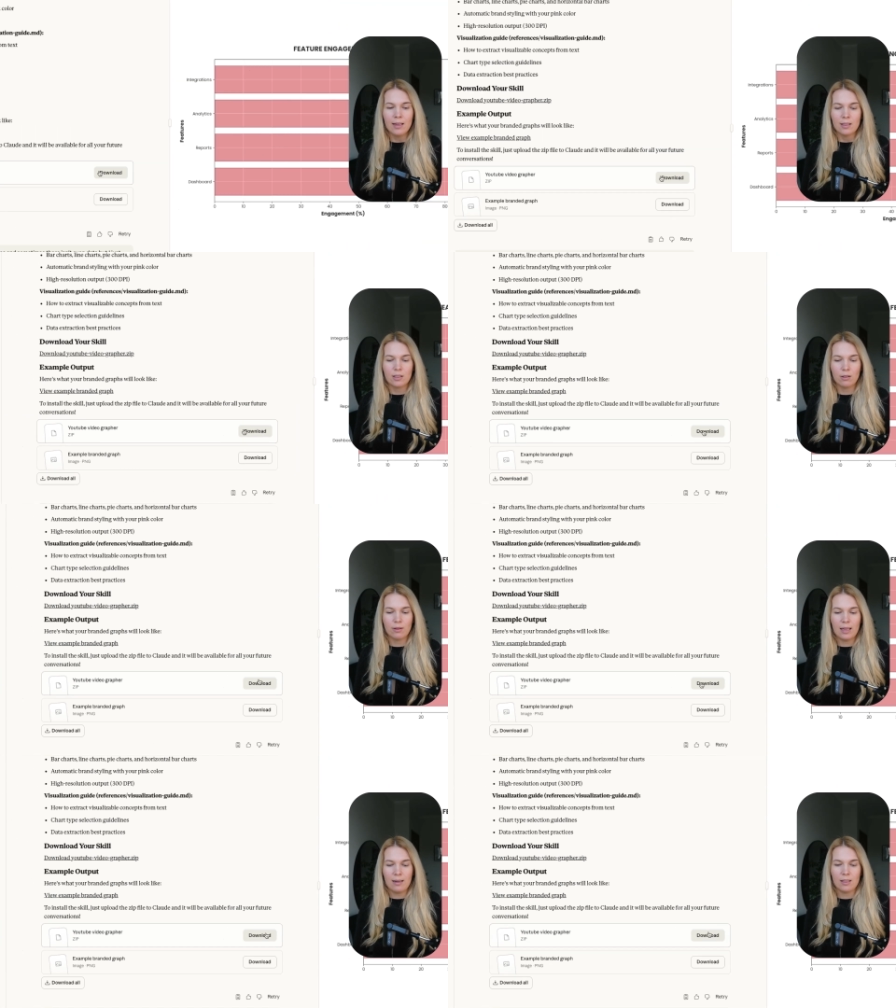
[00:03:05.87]
So
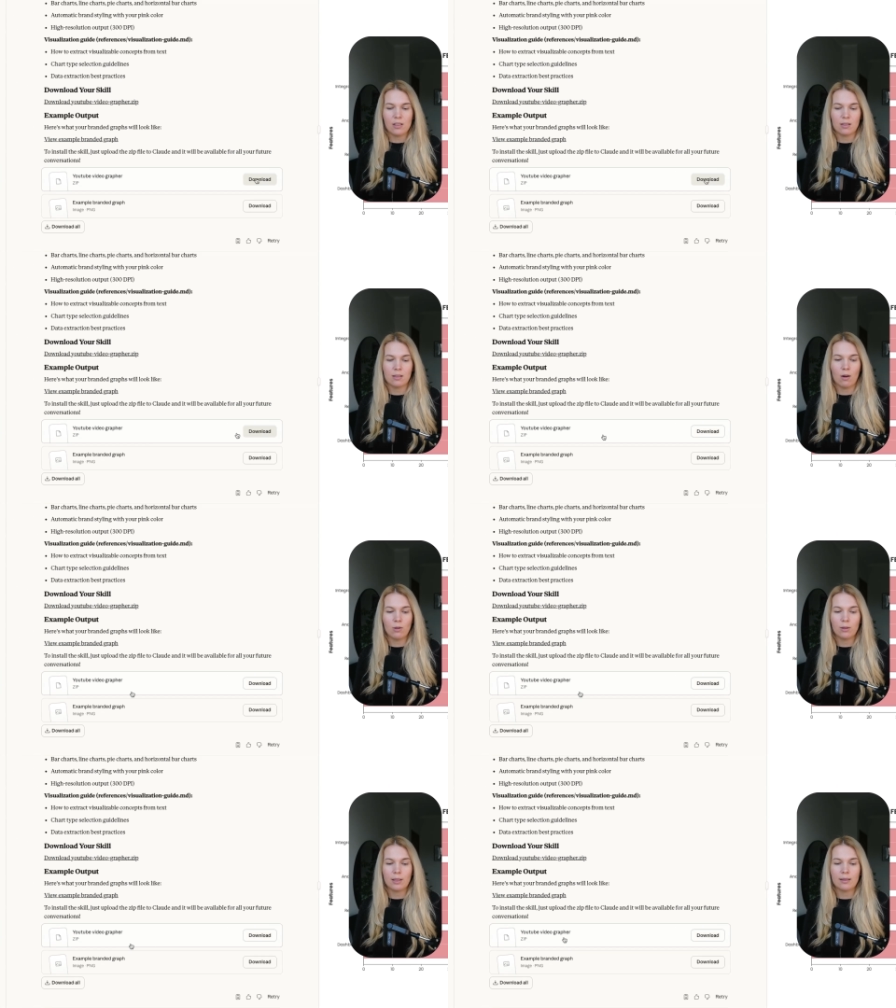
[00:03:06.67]
then I just
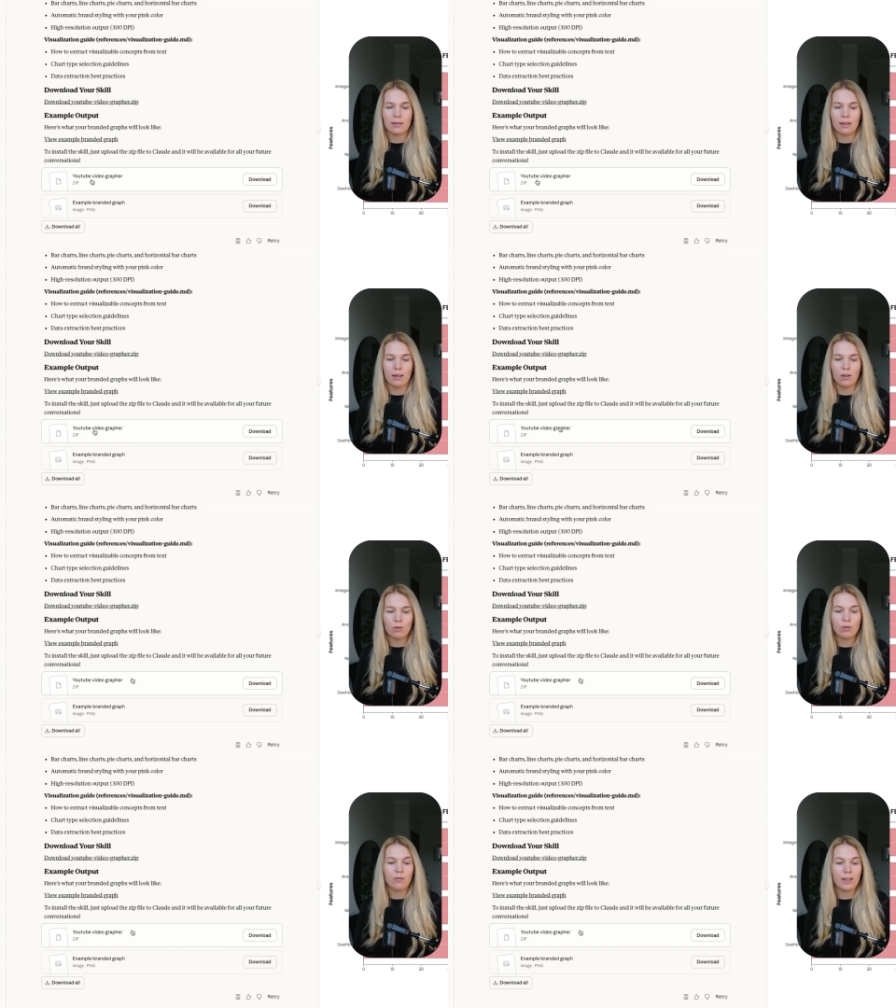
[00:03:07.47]
downloaded the
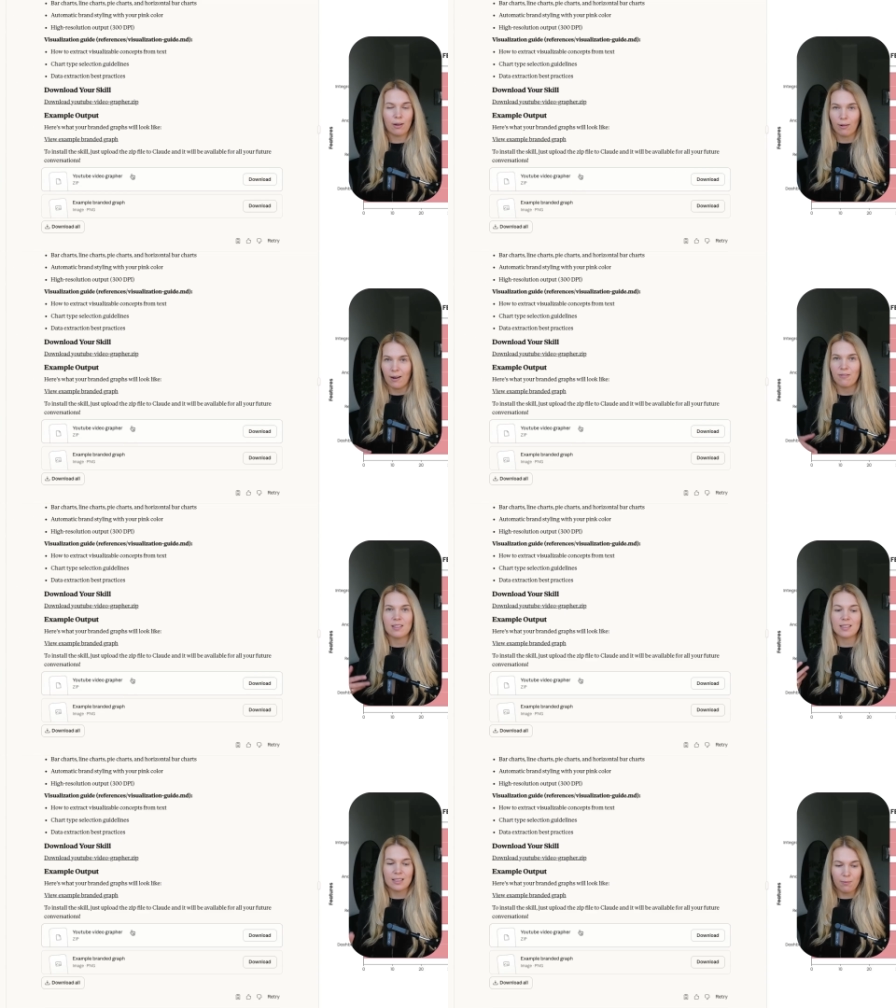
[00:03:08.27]
YouTube Videograph
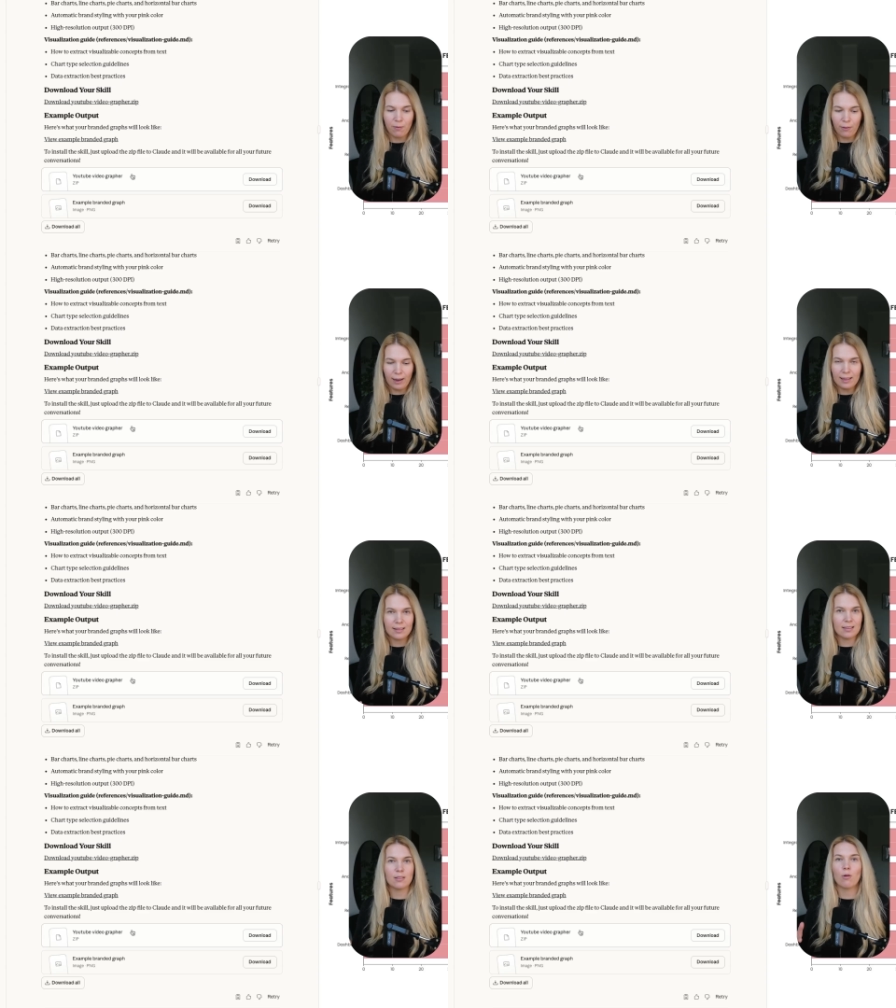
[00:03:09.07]
as zip file.
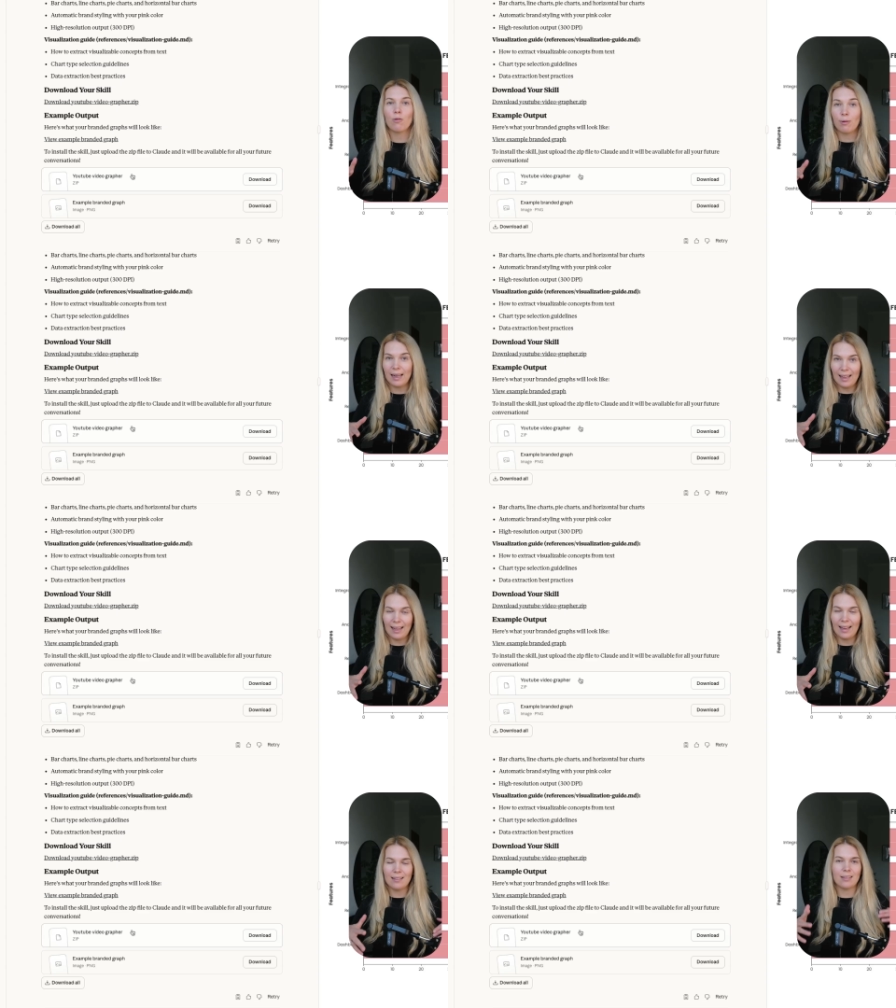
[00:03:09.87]
This is already
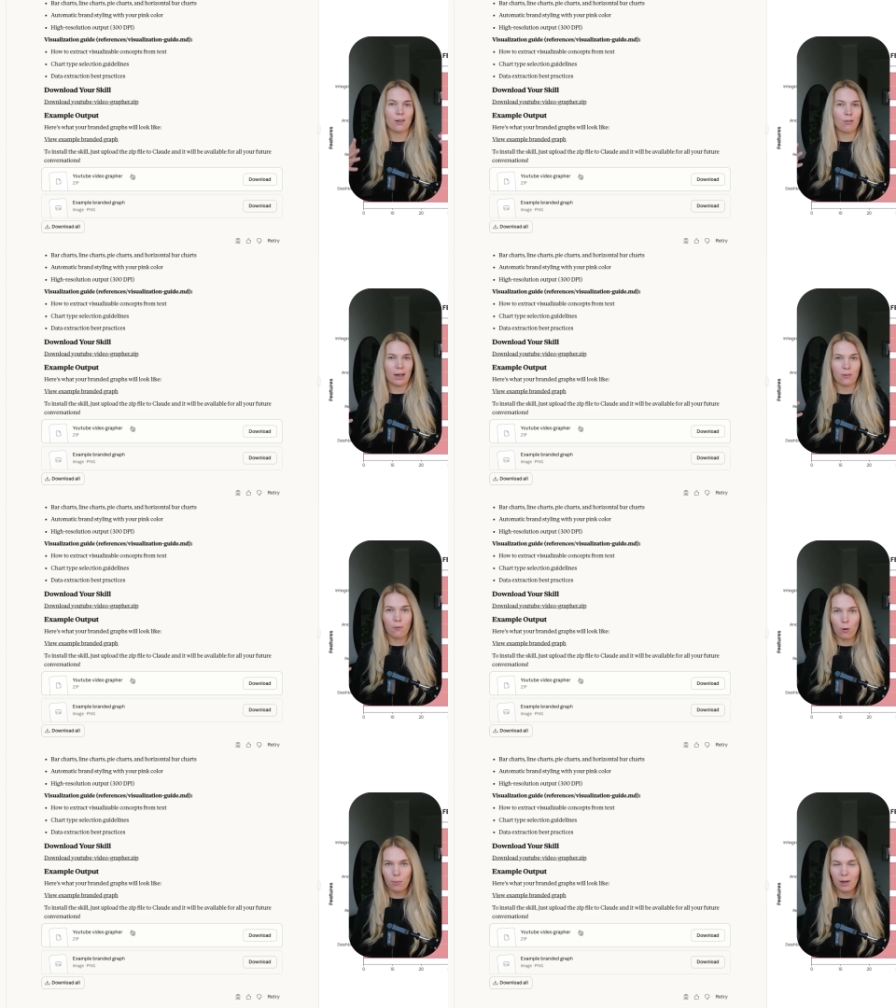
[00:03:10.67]
in the correct
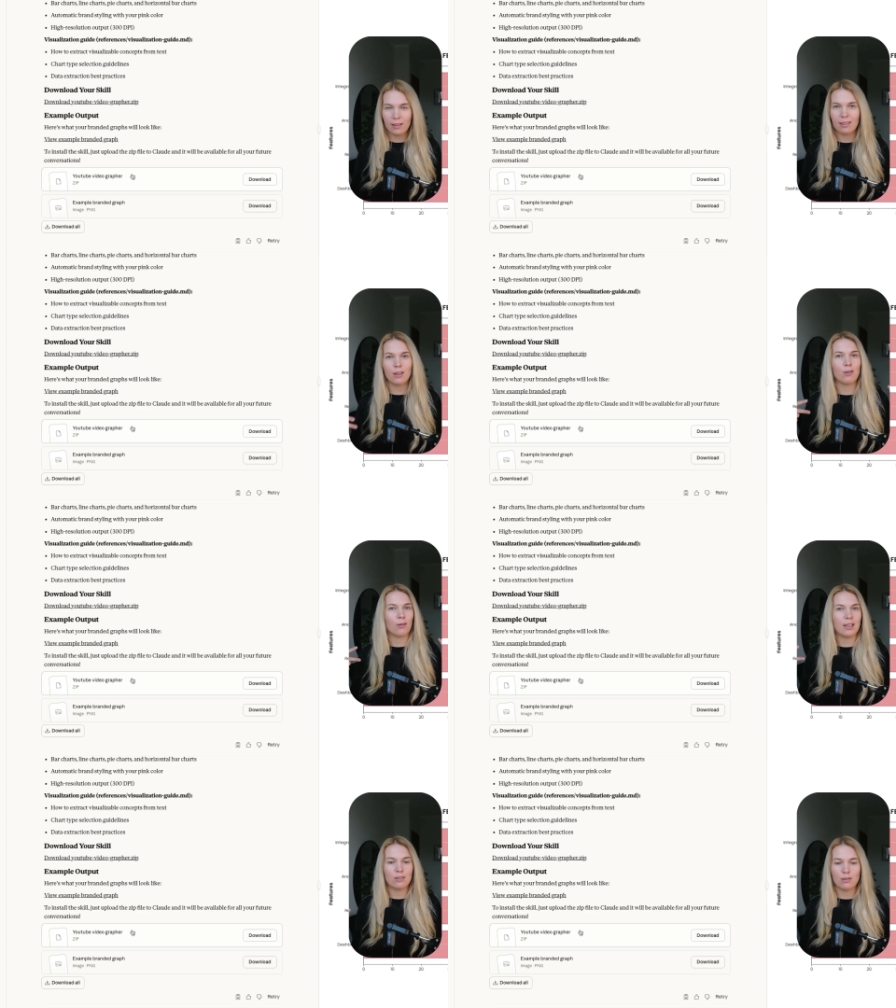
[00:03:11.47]
format. You
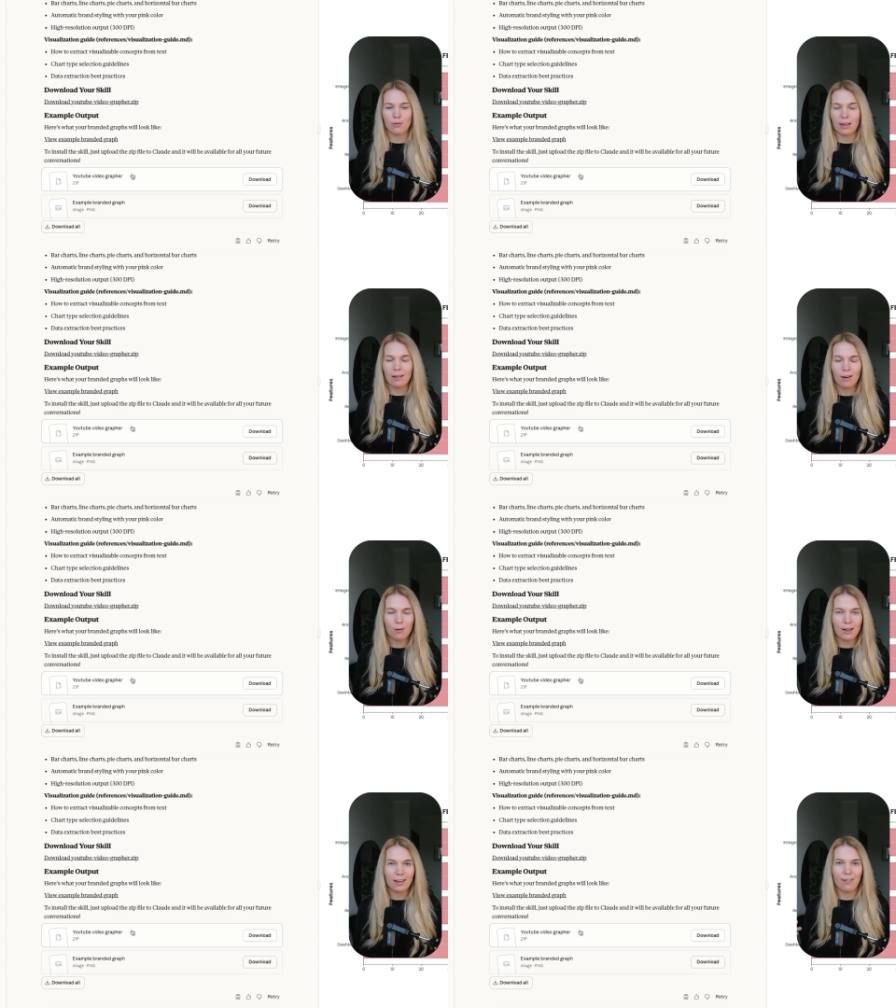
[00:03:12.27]
don't need to do any
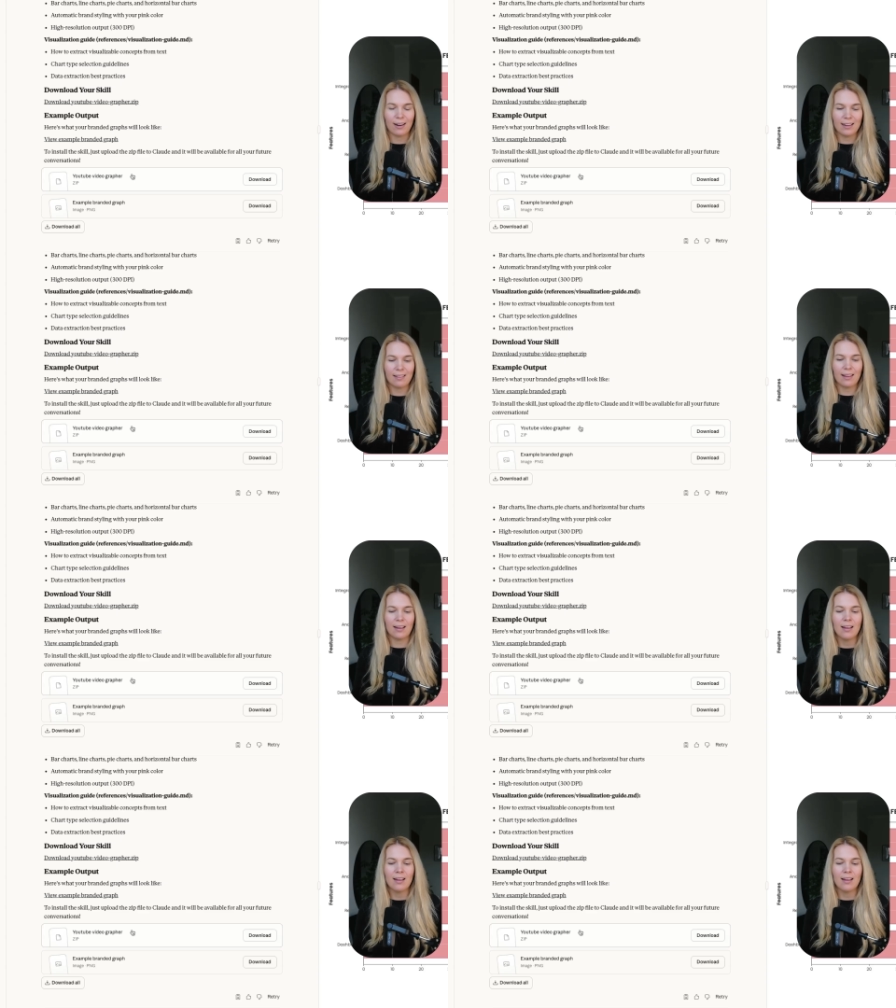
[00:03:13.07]
coding or anything.